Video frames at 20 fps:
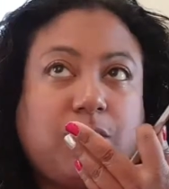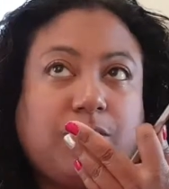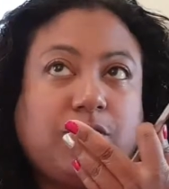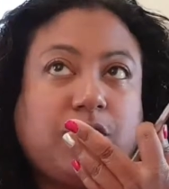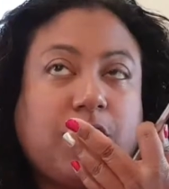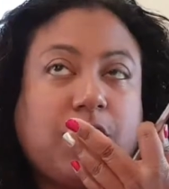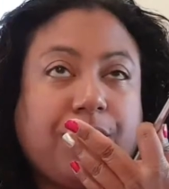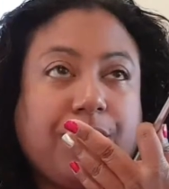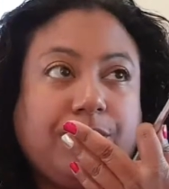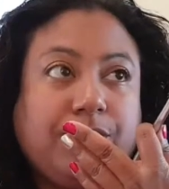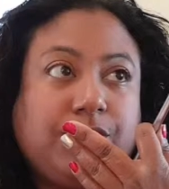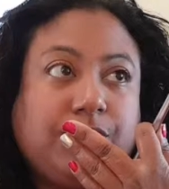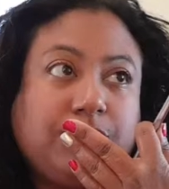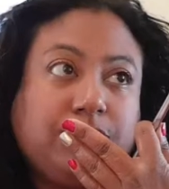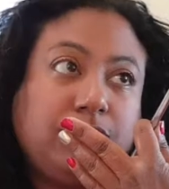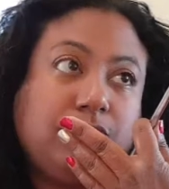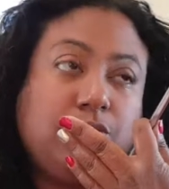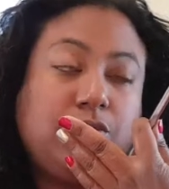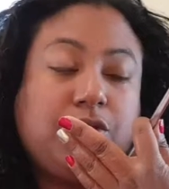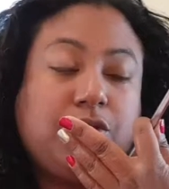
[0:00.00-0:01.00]

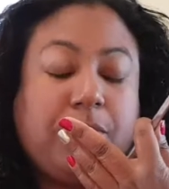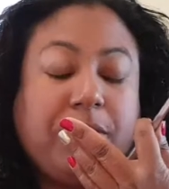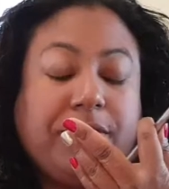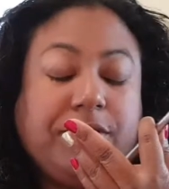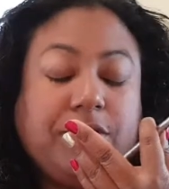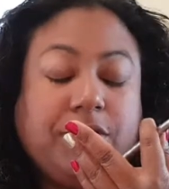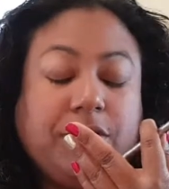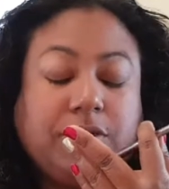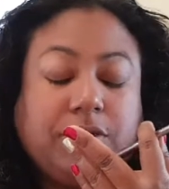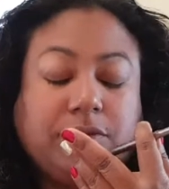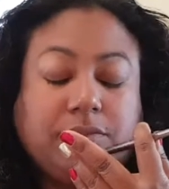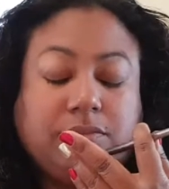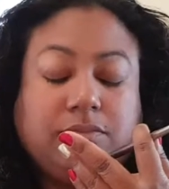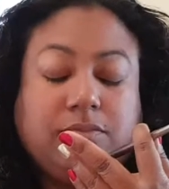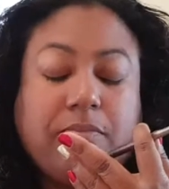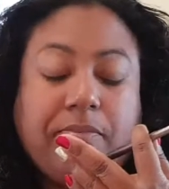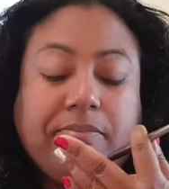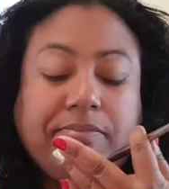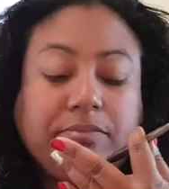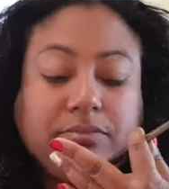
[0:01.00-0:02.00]
Sometimes, depending
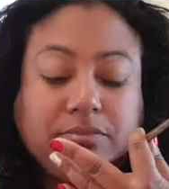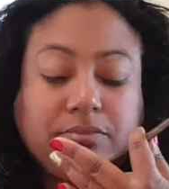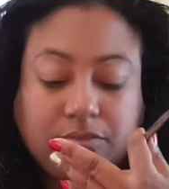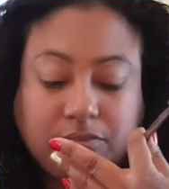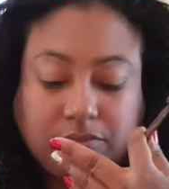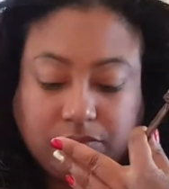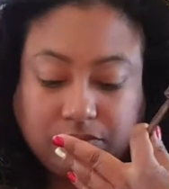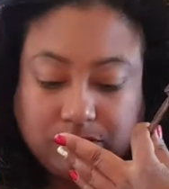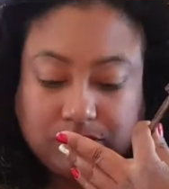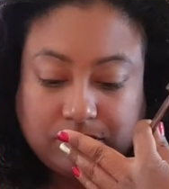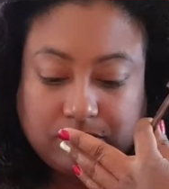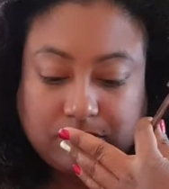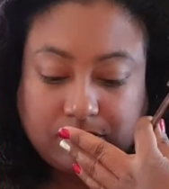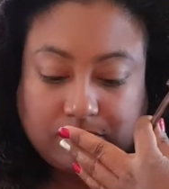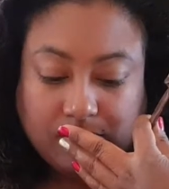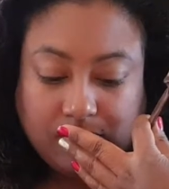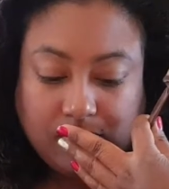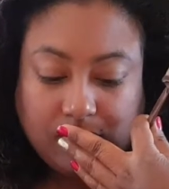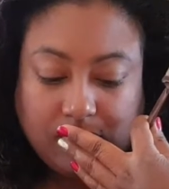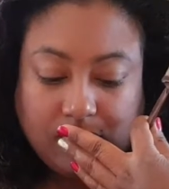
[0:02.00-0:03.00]
on
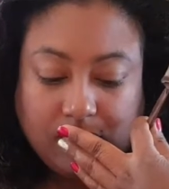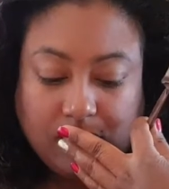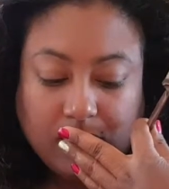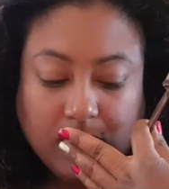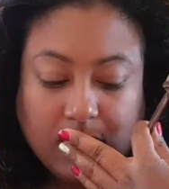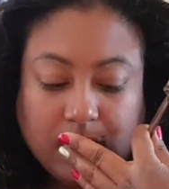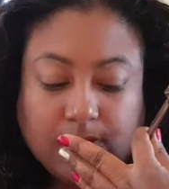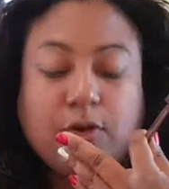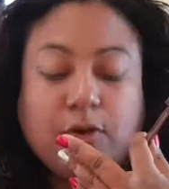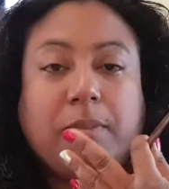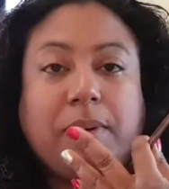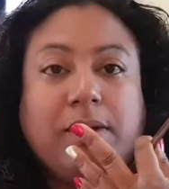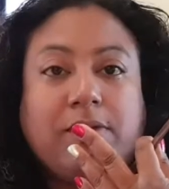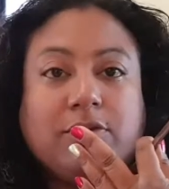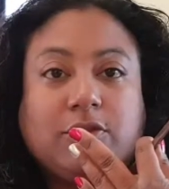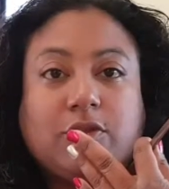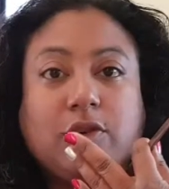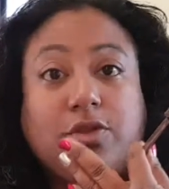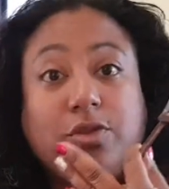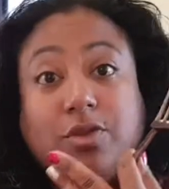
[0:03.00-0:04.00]
if your
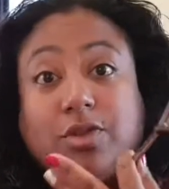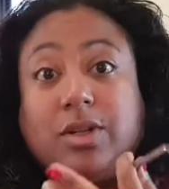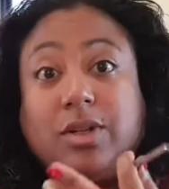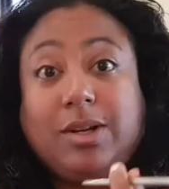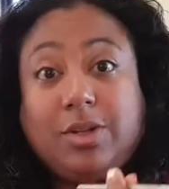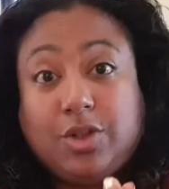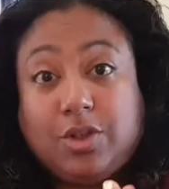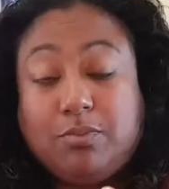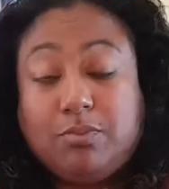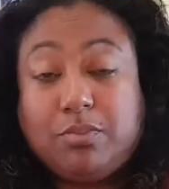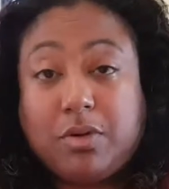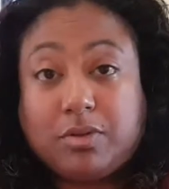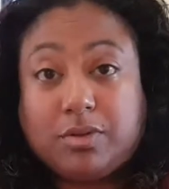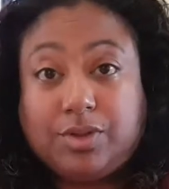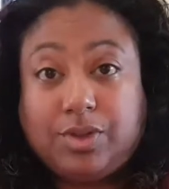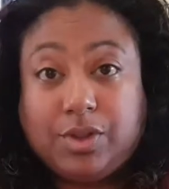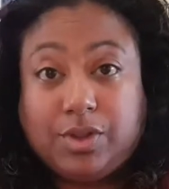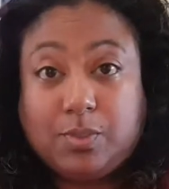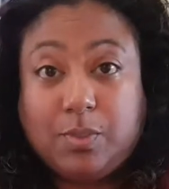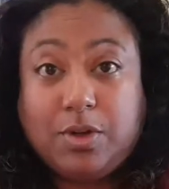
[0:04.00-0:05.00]
parents got you selection
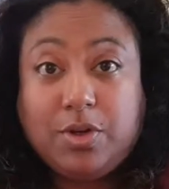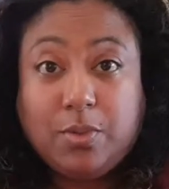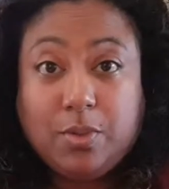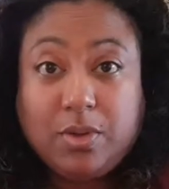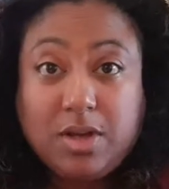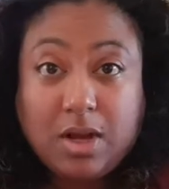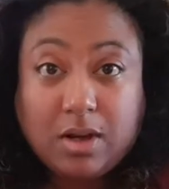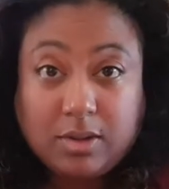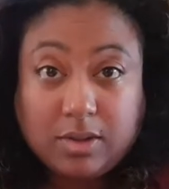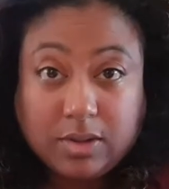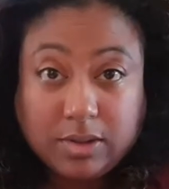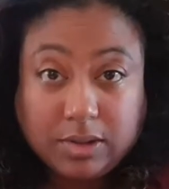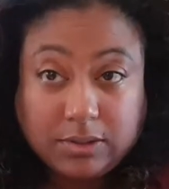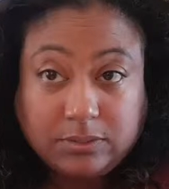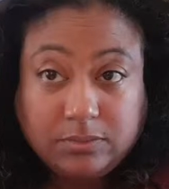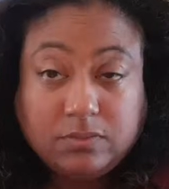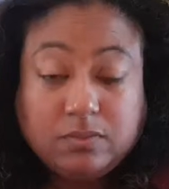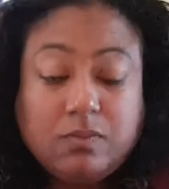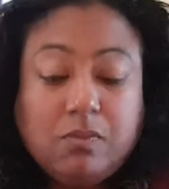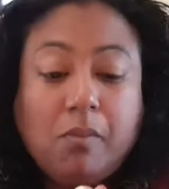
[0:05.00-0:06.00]
boxes when you were
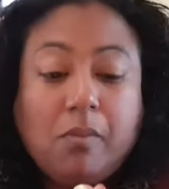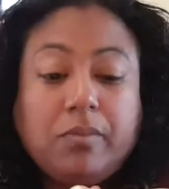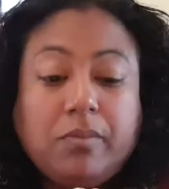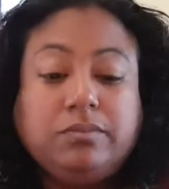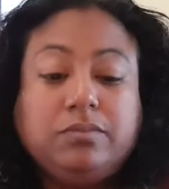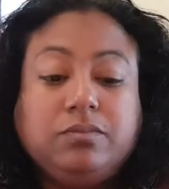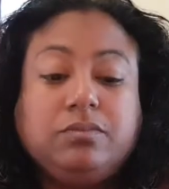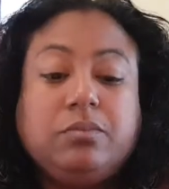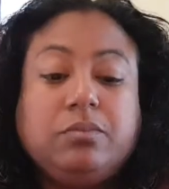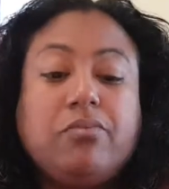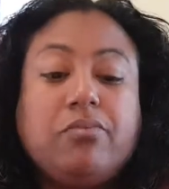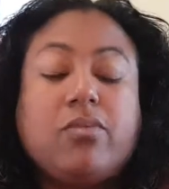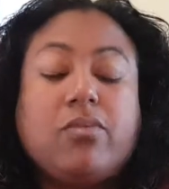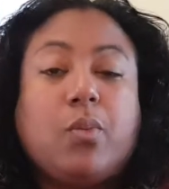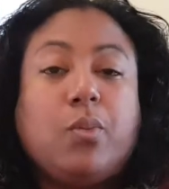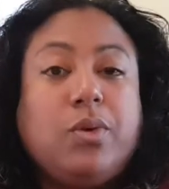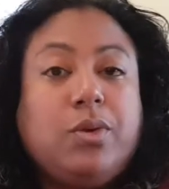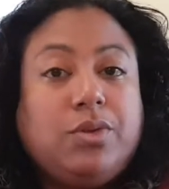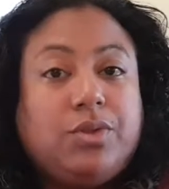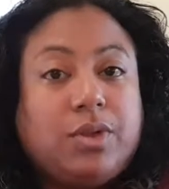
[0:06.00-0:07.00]
younger,
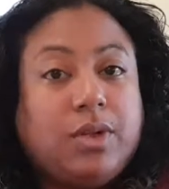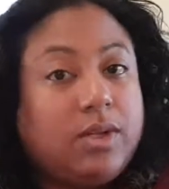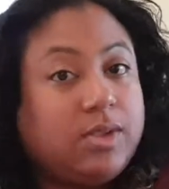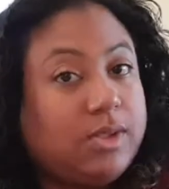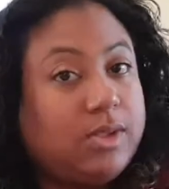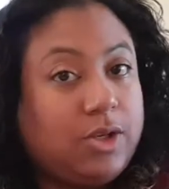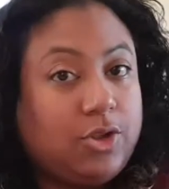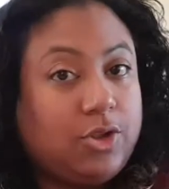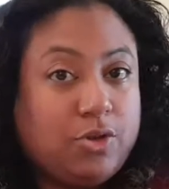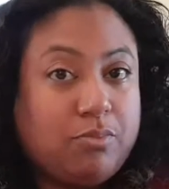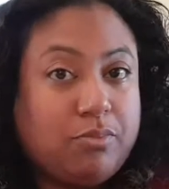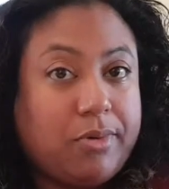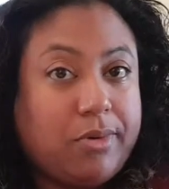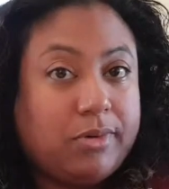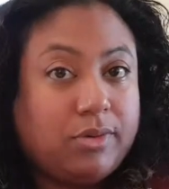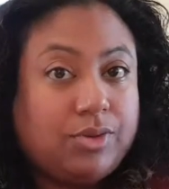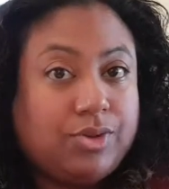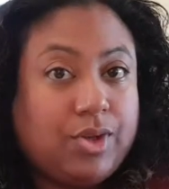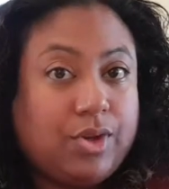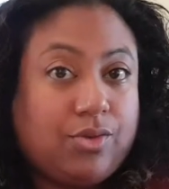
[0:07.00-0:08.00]
we used to get selection
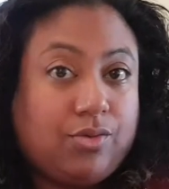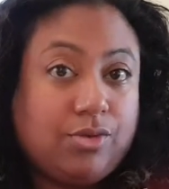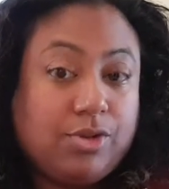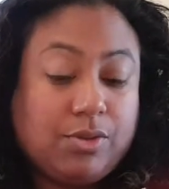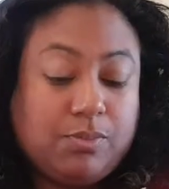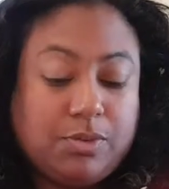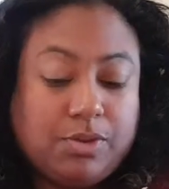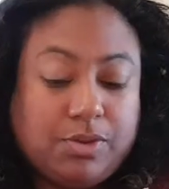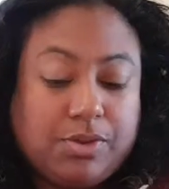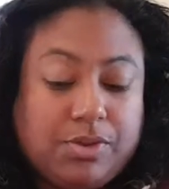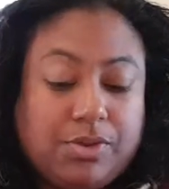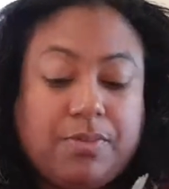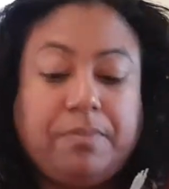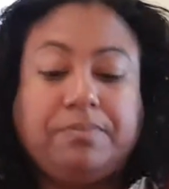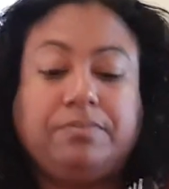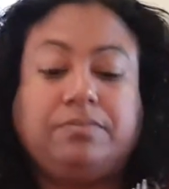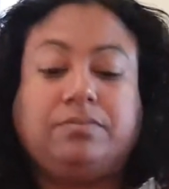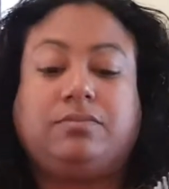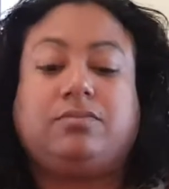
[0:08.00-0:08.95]
box at Christmas.